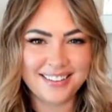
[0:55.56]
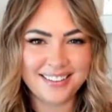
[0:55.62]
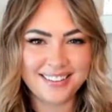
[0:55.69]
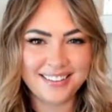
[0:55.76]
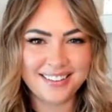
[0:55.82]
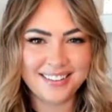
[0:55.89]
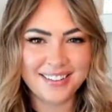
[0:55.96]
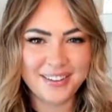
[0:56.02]

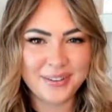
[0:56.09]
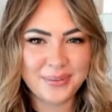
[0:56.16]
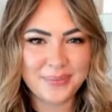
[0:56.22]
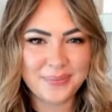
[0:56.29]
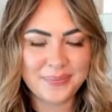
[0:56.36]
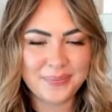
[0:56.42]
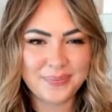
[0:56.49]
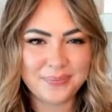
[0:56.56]

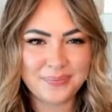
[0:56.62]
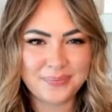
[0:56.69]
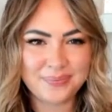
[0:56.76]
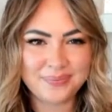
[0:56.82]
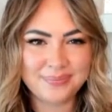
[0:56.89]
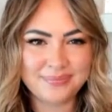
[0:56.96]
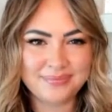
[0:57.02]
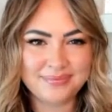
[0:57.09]

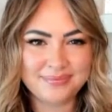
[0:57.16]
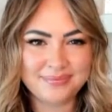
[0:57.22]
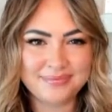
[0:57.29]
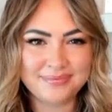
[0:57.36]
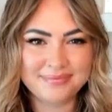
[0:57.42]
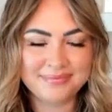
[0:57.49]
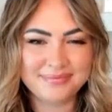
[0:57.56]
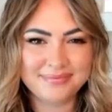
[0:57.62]

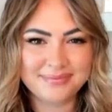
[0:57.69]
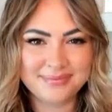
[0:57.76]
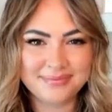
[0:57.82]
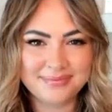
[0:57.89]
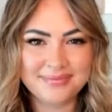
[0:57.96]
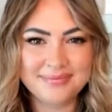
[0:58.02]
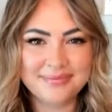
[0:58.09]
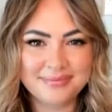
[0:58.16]

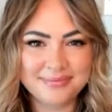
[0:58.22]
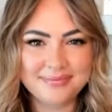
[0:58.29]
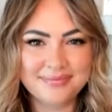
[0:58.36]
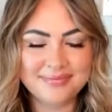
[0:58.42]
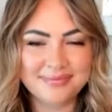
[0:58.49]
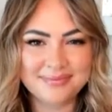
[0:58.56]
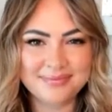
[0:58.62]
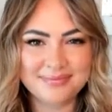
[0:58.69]

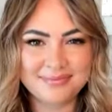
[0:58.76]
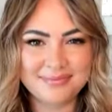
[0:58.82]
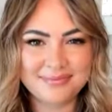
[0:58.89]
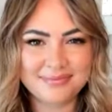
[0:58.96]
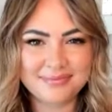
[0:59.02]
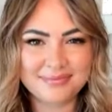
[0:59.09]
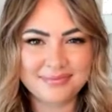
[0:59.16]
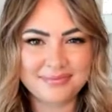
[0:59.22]

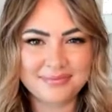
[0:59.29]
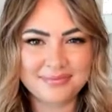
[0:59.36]
This person isn't speaking.